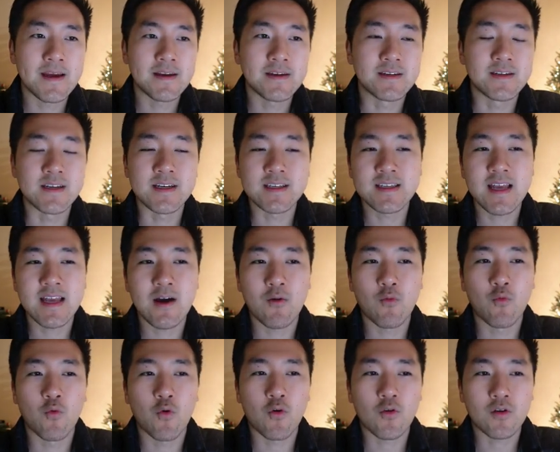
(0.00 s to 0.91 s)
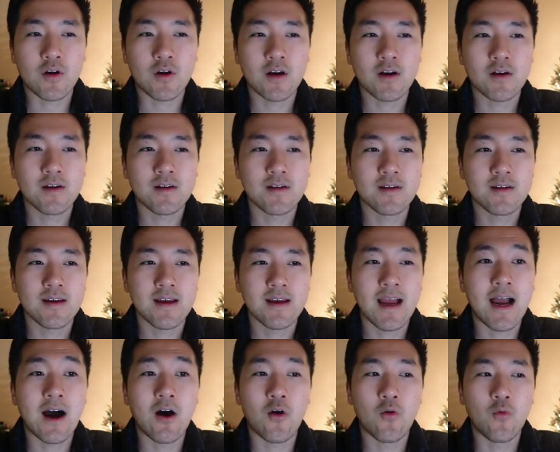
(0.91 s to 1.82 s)
Does that work
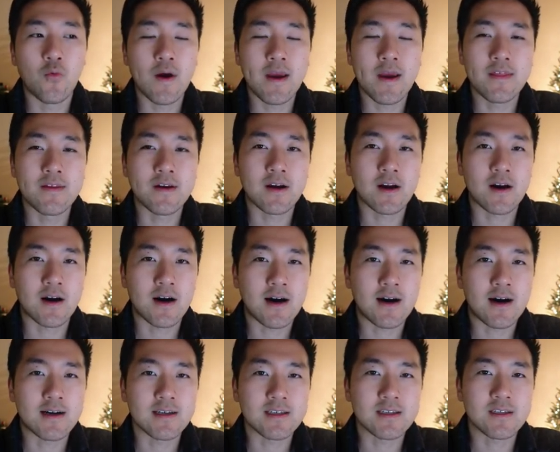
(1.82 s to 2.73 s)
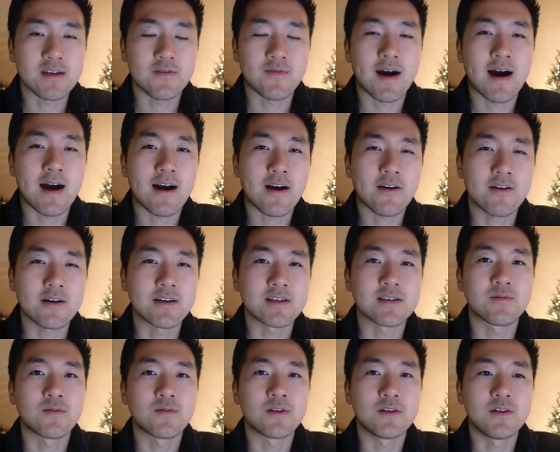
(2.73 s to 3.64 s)
outweigh the cost of hiring
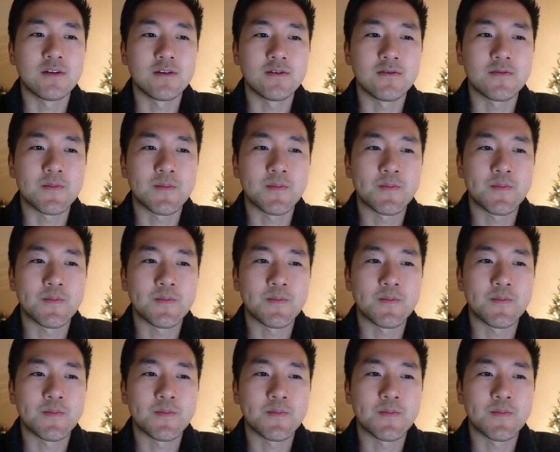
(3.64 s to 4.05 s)
someone new?